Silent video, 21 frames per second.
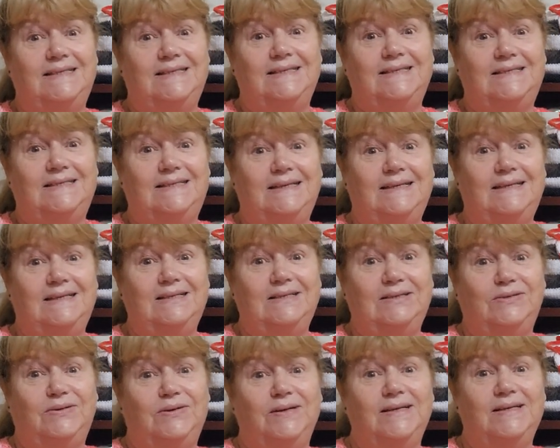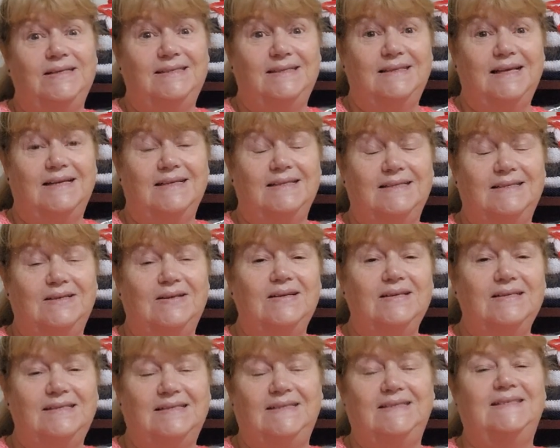16 degrees last
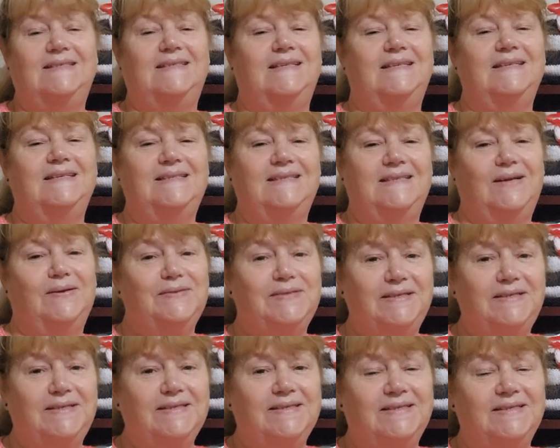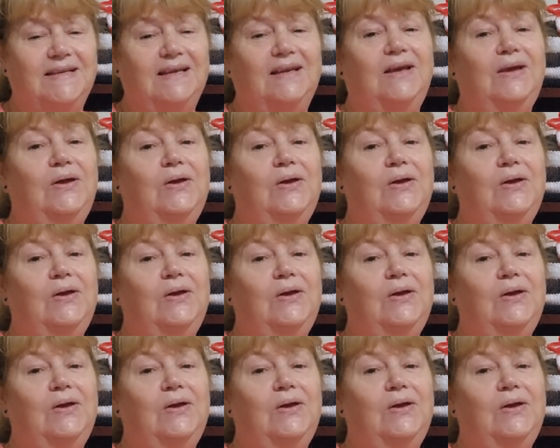night, 16 Celsius,